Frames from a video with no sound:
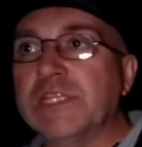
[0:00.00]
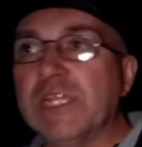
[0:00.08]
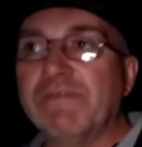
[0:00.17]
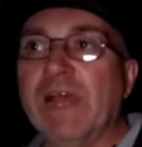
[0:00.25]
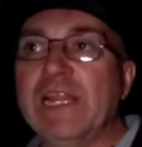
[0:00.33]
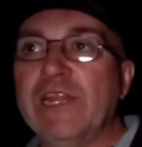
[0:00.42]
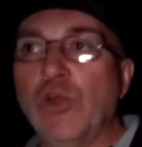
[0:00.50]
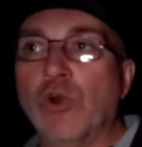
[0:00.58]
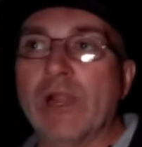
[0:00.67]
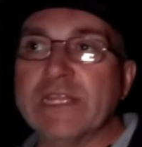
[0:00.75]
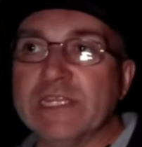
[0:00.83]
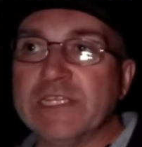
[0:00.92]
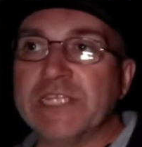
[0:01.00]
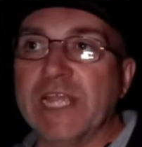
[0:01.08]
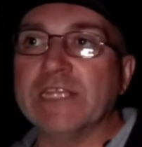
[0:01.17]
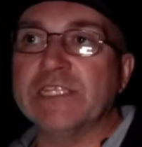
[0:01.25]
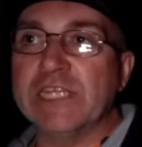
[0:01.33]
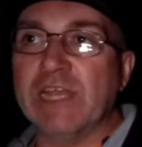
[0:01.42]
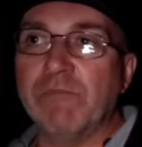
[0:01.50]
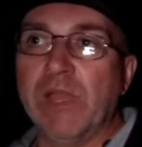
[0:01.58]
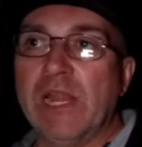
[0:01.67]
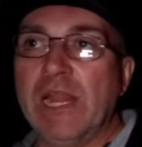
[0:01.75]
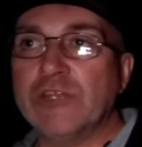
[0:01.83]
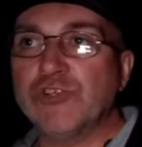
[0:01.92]
See, if Ali Law had any sense, he'd
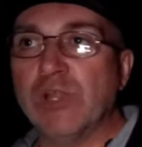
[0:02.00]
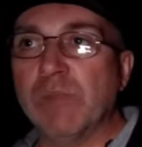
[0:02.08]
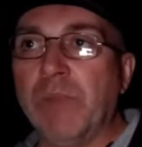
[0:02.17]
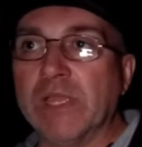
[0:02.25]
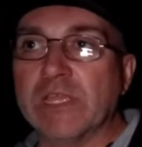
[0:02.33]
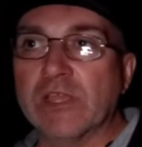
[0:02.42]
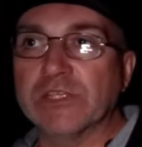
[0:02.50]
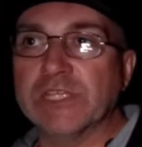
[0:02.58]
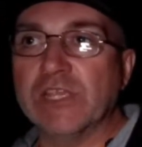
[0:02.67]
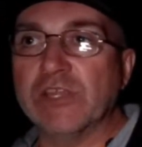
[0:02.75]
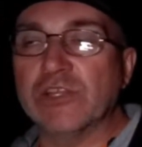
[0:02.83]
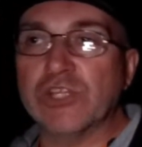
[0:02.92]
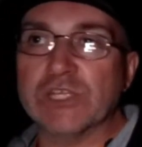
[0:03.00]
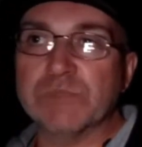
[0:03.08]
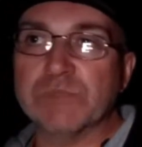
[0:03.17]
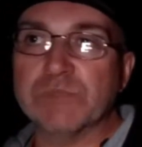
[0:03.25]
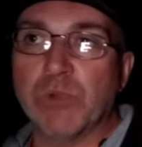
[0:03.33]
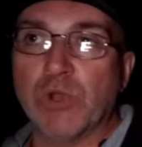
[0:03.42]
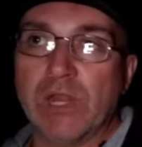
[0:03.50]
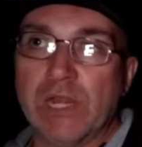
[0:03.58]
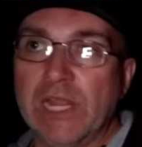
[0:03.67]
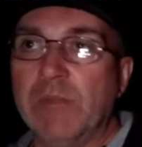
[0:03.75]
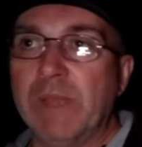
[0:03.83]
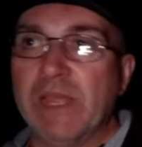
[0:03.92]
have my electric bike, because he could have just put a
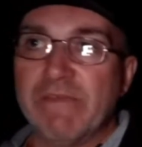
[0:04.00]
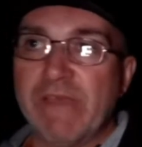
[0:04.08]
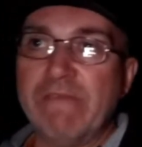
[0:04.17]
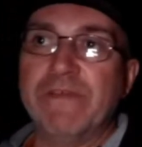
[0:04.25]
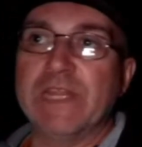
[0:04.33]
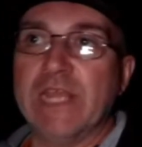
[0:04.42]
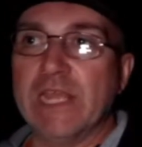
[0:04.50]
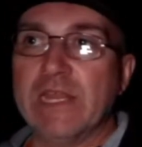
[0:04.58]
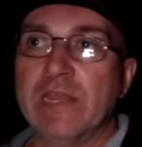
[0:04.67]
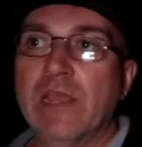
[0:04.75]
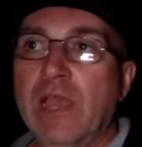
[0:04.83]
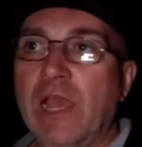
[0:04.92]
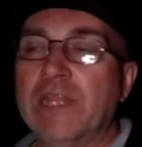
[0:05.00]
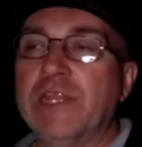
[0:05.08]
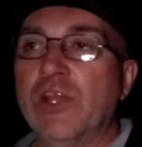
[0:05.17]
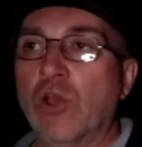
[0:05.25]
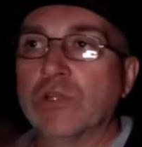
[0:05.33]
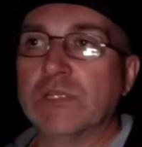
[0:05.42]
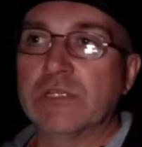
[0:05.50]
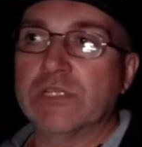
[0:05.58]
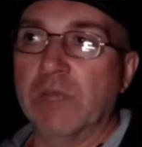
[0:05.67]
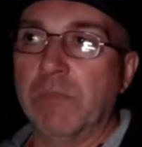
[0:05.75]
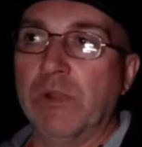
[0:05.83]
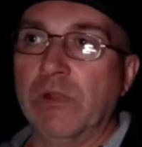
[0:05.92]
little bit of effort in, and he'd have gone
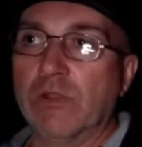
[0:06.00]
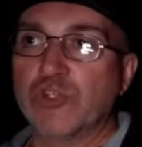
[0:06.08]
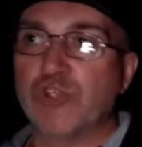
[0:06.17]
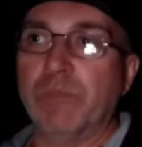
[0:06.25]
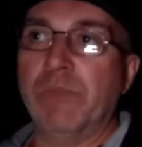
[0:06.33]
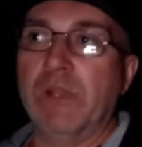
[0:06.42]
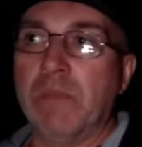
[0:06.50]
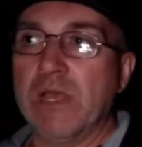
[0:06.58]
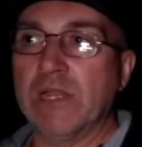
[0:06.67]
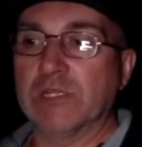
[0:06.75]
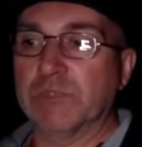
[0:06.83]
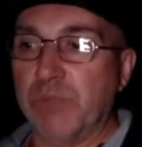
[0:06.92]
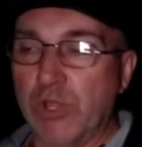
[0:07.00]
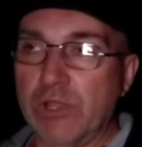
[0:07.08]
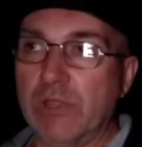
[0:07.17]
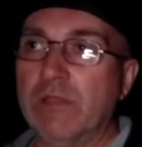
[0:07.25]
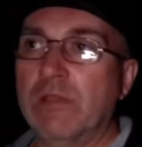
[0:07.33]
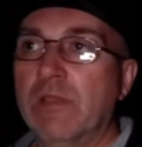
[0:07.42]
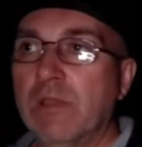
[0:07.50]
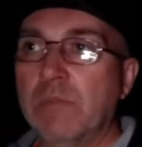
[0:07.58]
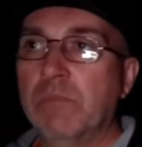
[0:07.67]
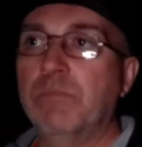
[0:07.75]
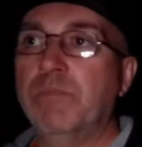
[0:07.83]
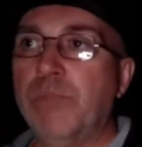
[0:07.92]
double or triple the miles per
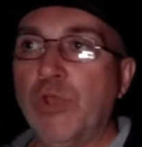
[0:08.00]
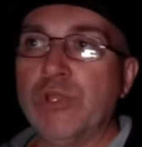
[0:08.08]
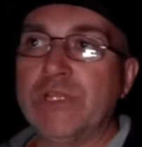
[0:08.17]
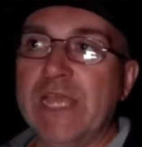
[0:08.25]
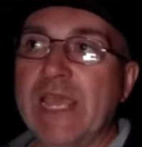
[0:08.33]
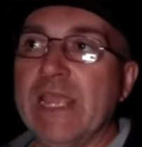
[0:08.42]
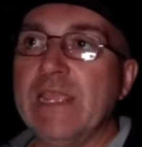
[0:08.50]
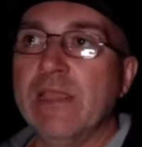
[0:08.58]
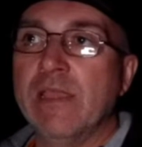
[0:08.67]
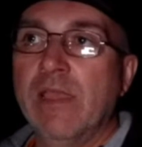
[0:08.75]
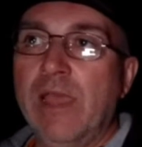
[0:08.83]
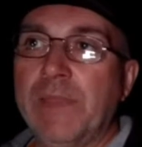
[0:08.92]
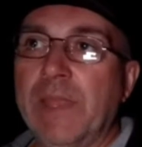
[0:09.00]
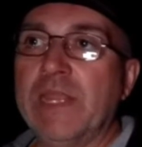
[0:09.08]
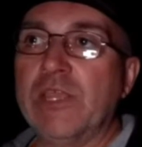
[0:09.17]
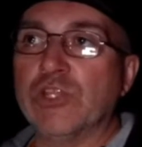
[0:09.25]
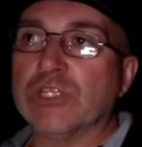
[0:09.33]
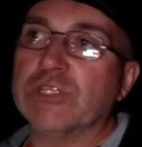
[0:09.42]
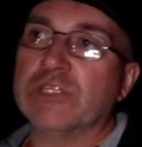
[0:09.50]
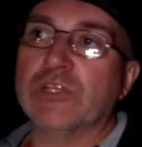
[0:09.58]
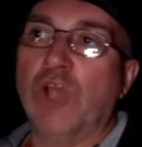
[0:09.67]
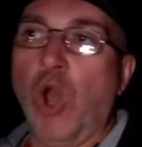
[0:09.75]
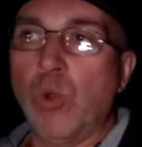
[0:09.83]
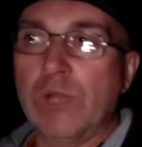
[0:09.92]
day, and then he could
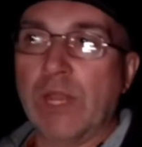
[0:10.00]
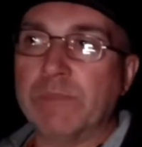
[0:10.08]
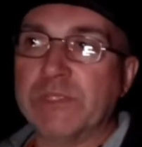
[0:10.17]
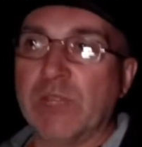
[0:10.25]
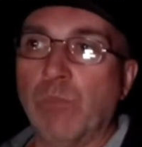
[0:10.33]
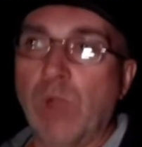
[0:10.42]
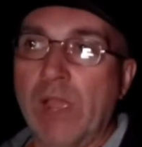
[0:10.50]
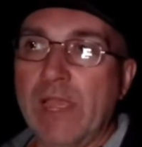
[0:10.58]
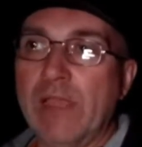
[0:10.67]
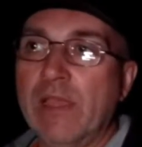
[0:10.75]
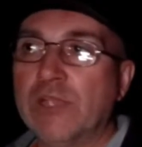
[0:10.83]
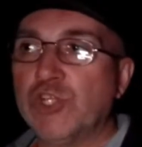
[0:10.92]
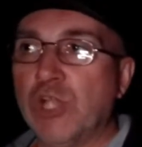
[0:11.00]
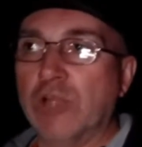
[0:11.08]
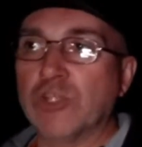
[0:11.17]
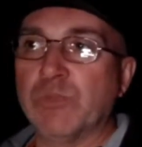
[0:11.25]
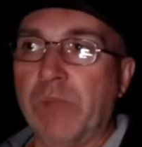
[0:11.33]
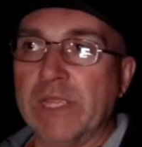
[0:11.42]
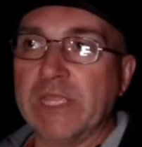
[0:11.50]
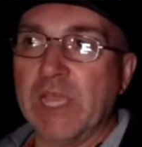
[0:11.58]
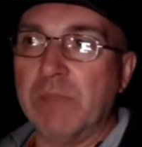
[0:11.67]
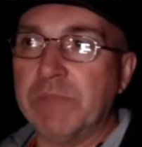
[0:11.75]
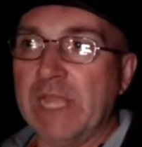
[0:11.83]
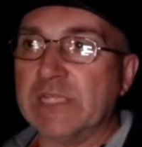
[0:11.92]
just hold up somewhere, charge the
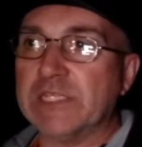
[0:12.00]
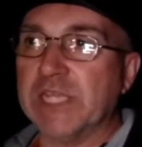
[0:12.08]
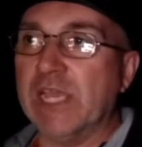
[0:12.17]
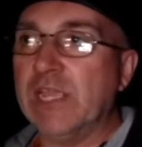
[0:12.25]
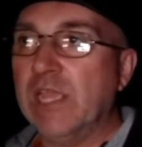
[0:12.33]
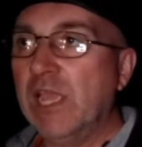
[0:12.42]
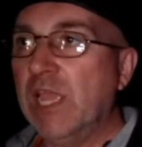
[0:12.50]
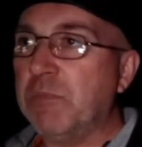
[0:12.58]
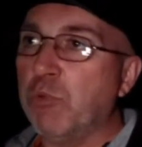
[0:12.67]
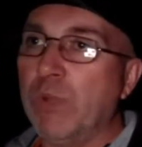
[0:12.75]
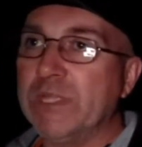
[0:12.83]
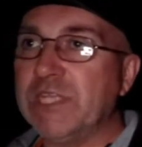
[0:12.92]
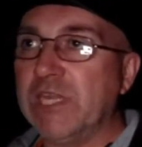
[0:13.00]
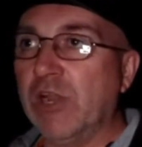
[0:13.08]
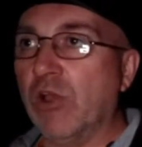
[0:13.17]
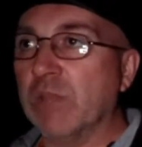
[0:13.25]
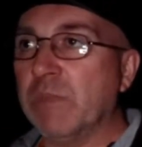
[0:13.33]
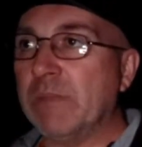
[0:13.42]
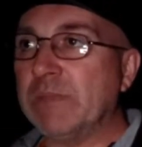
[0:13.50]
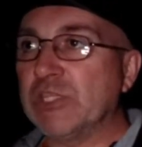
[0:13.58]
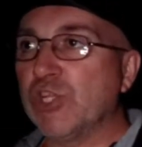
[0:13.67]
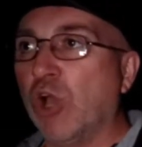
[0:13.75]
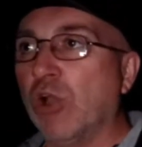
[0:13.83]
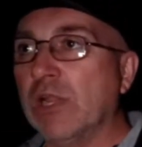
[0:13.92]
bike up next day, be whizzing along, he'd be up
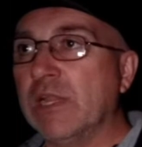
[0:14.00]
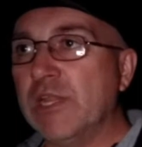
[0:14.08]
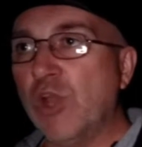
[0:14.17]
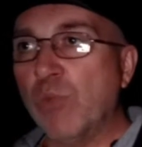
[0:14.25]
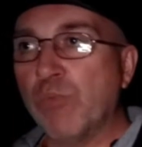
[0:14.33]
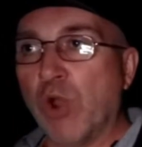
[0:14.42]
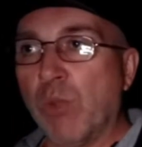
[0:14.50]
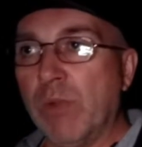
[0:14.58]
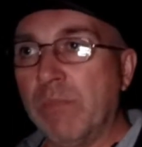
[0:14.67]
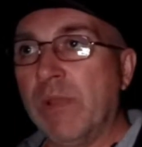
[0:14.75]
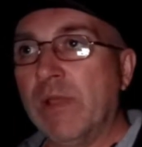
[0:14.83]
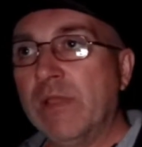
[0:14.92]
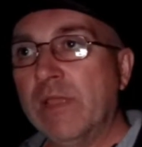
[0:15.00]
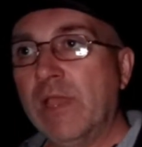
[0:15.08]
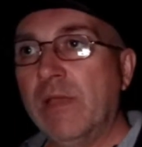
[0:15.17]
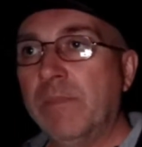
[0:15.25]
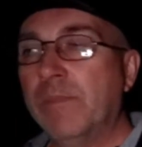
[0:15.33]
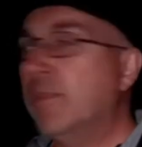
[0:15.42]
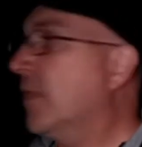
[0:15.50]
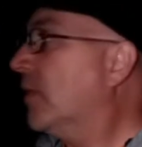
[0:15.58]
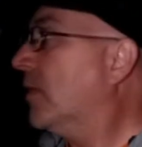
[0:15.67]
to Scotland, no problem. Yeah.